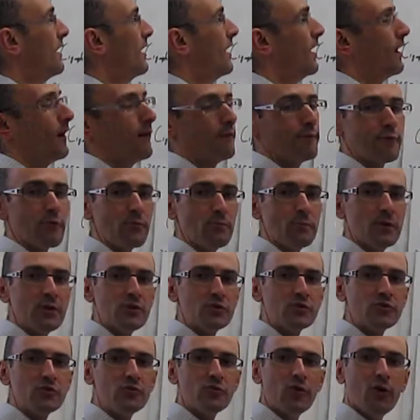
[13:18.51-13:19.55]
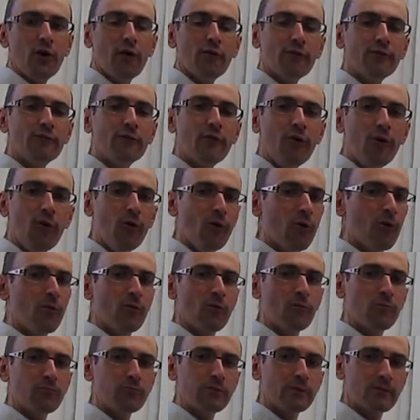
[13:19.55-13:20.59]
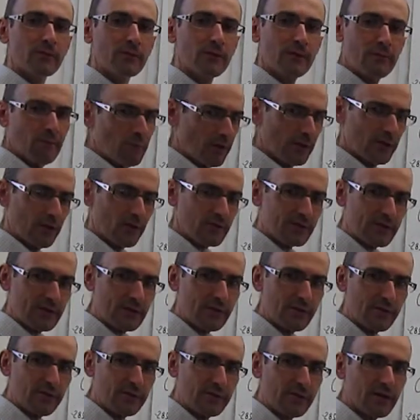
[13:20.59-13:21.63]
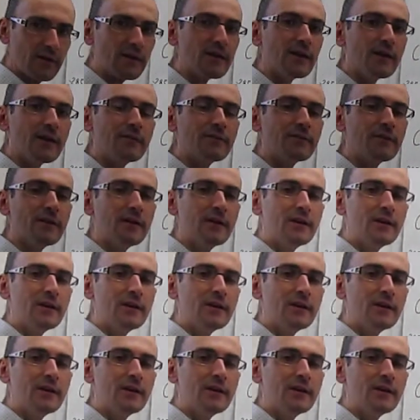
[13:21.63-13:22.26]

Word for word: uh, formation of all molecules that you can think of,